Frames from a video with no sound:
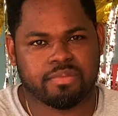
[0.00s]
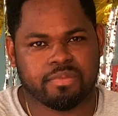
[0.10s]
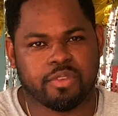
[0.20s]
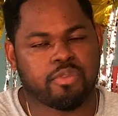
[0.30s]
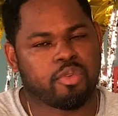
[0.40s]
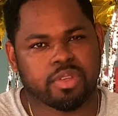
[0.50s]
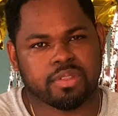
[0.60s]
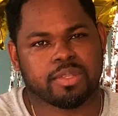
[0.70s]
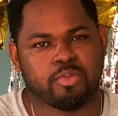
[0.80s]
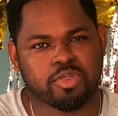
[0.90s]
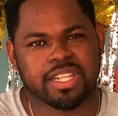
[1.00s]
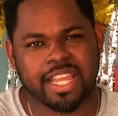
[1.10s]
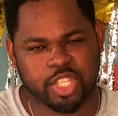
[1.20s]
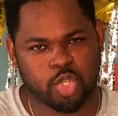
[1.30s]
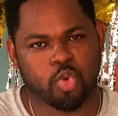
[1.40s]
you focus, it's mostly
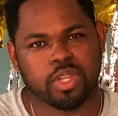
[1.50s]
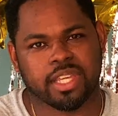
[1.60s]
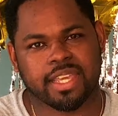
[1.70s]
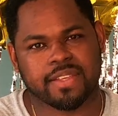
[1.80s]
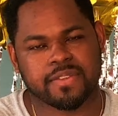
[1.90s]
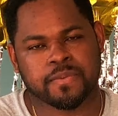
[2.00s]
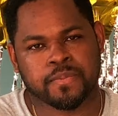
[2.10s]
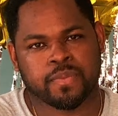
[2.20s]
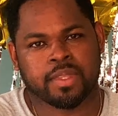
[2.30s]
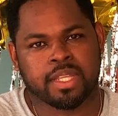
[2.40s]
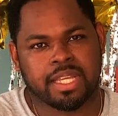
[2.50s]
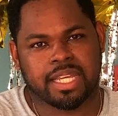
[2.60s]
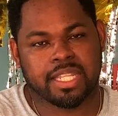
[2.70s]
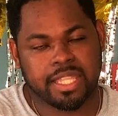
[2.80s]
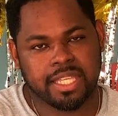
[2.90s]
like schooling years.
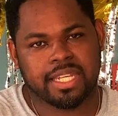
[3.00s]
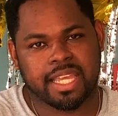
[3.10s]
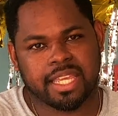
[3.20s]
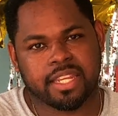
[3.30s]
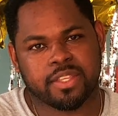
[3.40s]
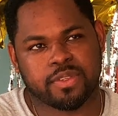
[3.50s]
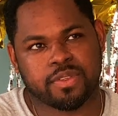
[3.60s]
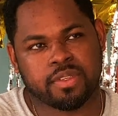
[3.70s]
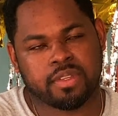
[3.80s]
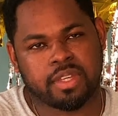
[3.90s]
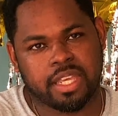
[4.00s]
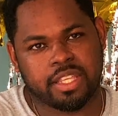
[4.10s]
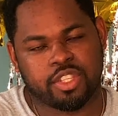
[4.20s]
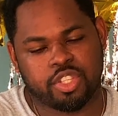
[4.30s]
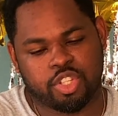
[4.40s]
And the third decade is
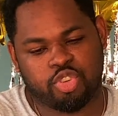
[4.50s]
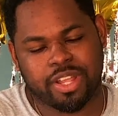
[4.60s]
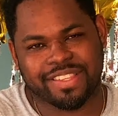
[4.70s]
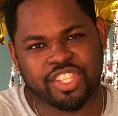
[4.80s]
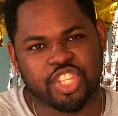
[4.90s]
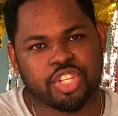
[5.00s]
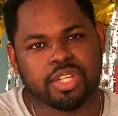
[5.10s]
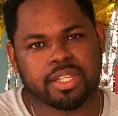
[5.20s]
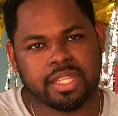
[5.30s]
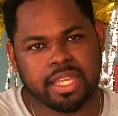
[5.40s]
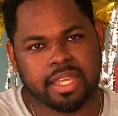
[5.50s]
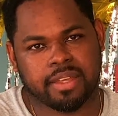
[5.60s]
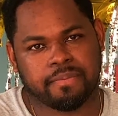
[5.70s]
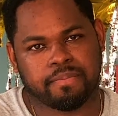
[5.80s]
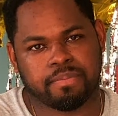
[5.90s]
transitional year.
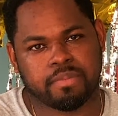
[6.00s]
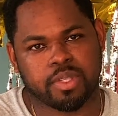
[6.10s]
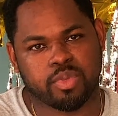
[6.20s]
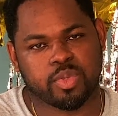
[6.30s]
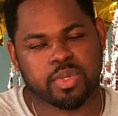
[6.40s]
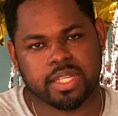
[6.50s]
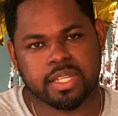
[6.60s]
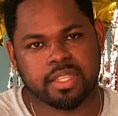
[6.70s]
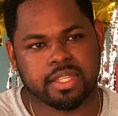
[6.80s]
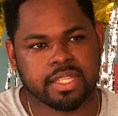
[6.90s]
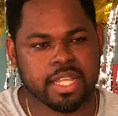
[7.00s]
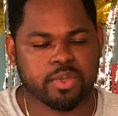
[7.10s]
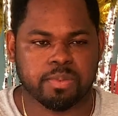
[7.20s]
Between 20 and 30, that's when